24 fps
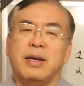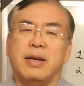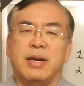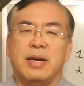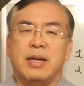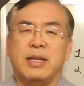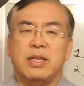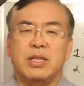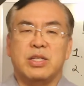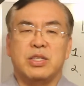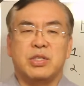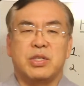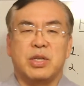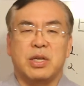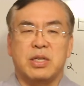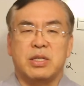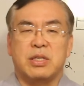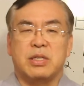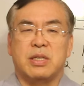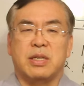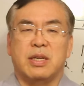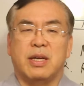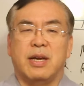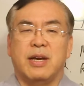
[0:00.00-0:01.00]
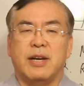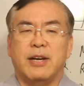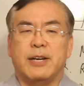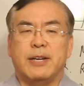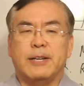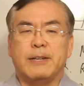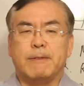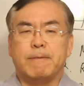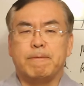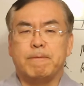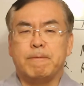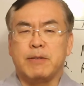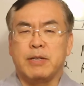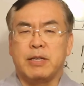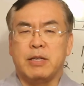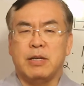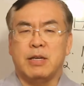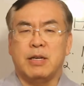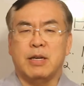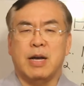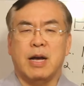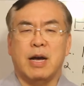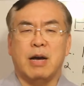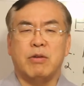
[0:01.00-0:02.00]
In this sense,
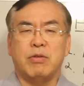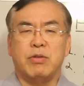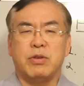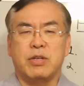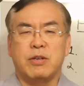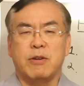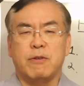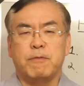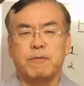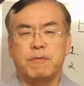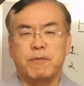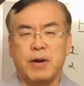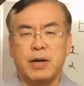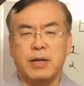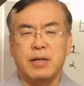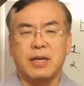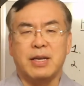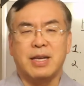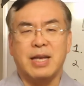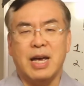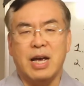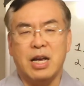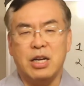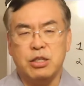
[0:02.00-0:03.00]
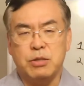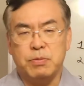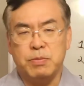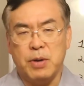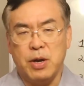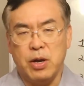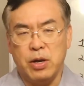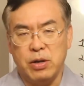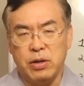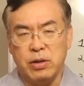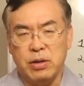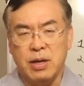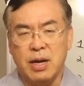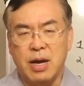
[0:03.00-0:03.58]
how you can find a cash buyer,